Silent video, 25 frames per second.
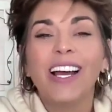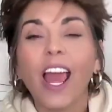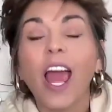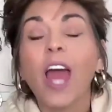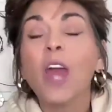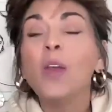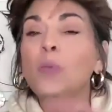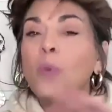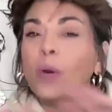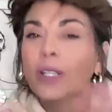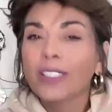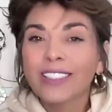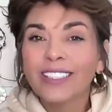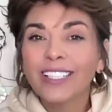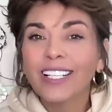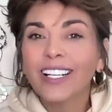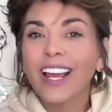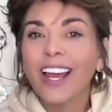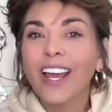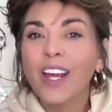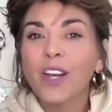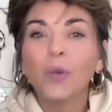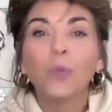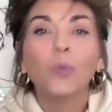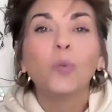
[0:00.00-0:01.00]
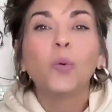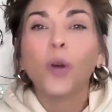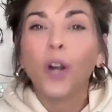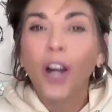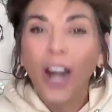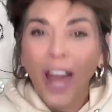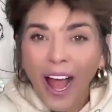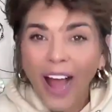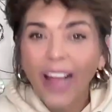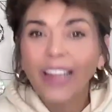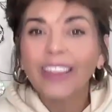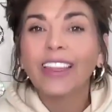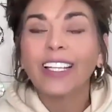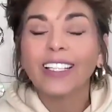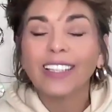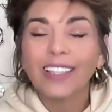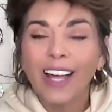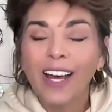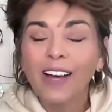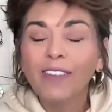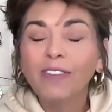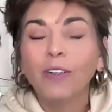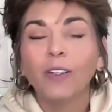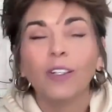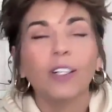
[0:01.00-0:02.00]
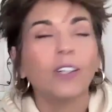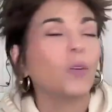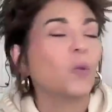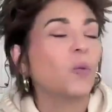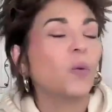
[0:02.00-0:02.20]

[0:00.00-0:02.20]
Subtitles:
And once again, we're at the level.